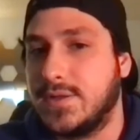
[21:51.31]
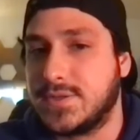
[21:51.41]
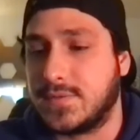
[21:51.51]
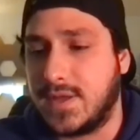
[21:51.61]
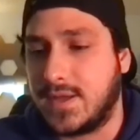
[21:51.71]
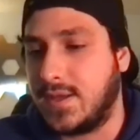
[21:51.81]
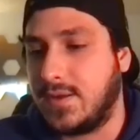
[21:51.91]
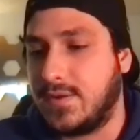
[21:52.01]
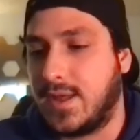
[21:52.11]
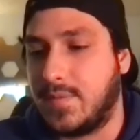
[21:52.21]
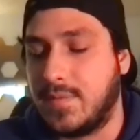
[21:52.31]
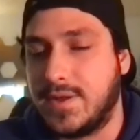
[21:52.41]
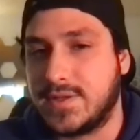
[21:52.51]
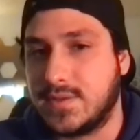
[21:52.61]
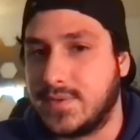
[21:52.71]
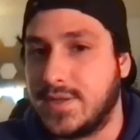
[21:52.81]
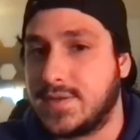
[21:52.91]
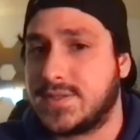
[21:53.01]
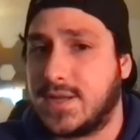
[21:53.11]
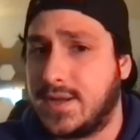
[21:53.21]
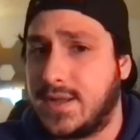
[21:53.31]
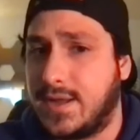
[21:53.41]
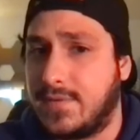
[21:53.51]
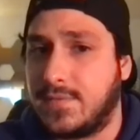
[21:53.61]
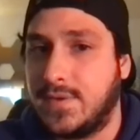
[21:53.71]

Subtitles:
So if they can carry that momentum into the second half,